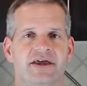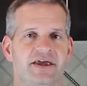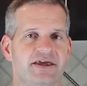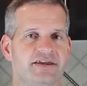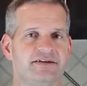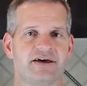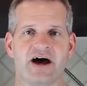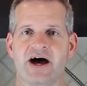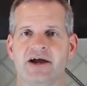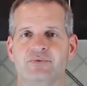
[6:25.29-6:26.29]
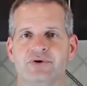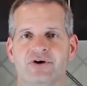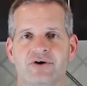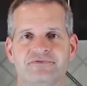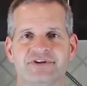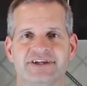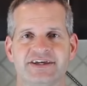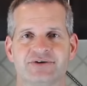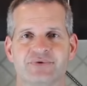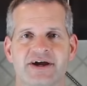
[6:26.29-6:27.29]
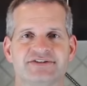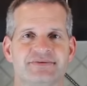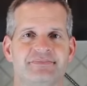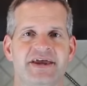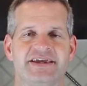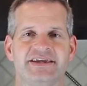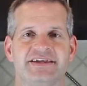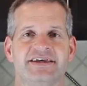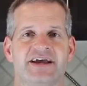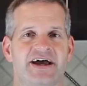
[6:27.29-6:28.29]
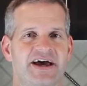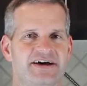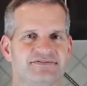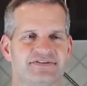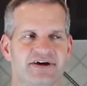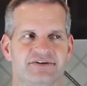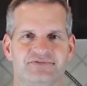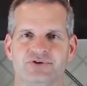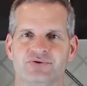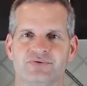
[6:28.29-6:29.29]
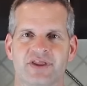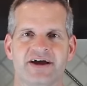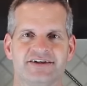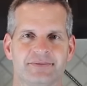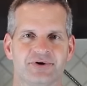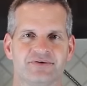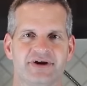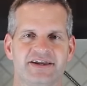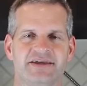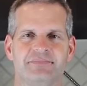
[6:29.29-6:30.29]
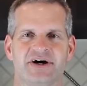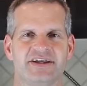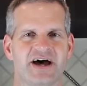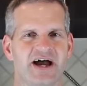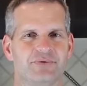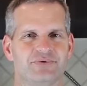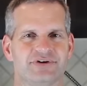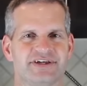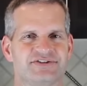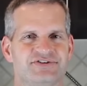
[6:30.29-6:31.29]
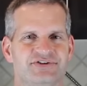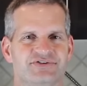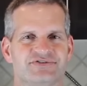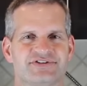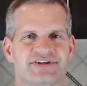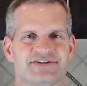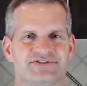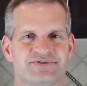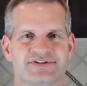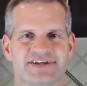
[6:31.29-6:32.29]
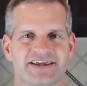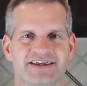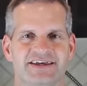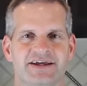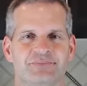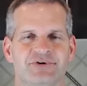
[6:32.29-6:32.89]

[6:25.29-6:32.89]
and I will hopefully get around to making it. I have a few lined up already, but I will get to yours as soon as I can, I